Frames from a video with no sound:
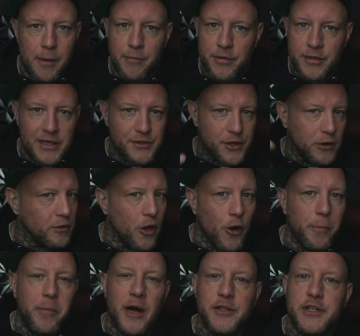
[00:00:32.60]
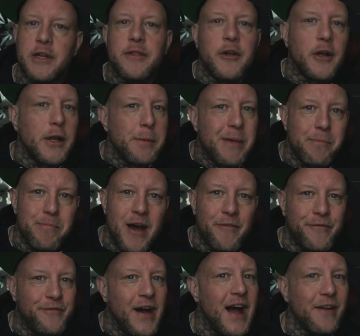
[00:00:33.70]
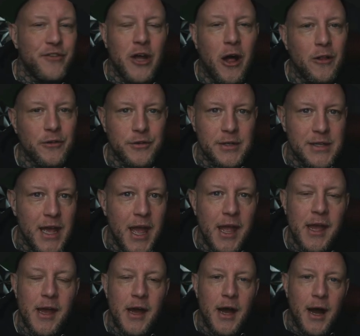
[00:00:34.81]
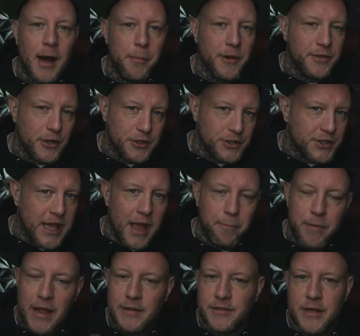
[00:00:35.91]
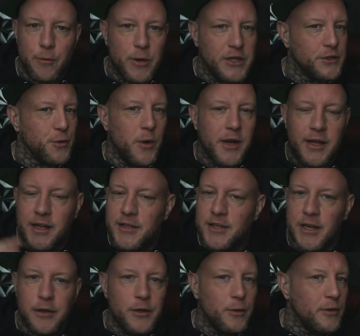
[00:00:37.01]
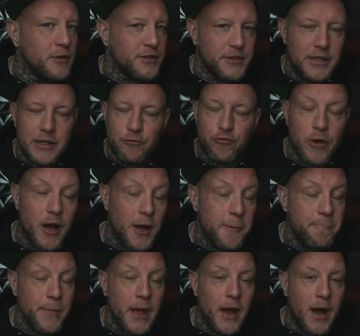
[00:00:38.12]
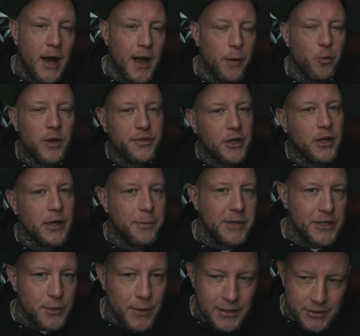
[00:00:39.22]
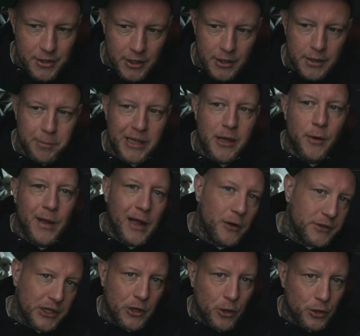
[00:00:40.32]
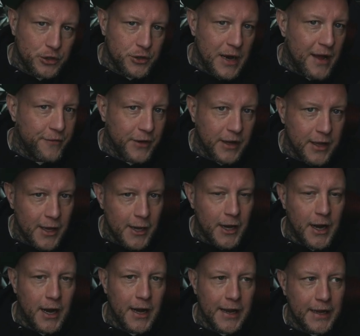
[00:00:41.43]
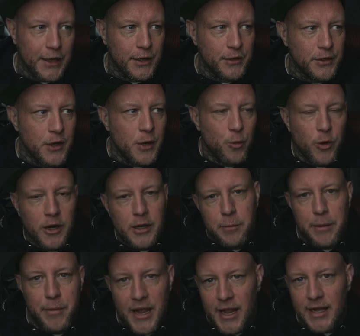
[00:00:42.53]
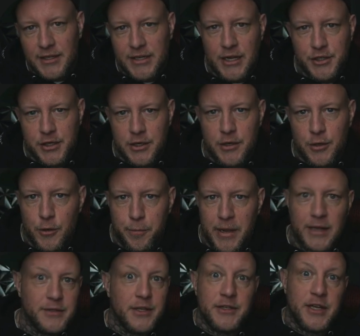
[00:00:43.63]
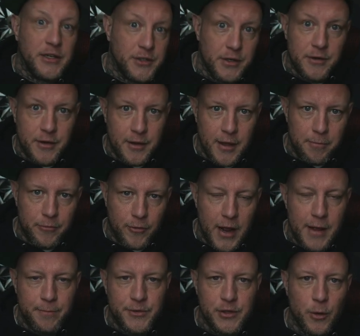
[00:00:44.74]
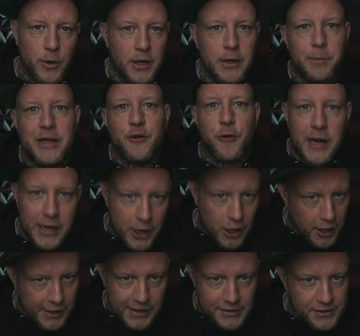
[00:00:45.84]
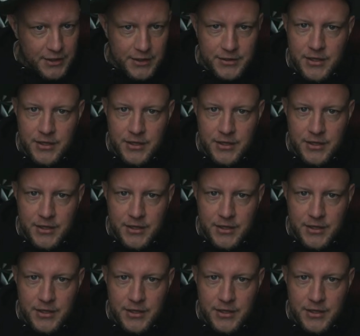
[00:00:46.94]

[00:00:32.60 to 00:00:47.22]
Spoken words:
These are low budget. They're going to be about $5 a day, but they're just campaigns that we just want to continuously run. And what they're going to be doing is they're going to be going out to cold traffic, and we're going to be paying attention to who pays attention to them, right? So we're going to be creating audiences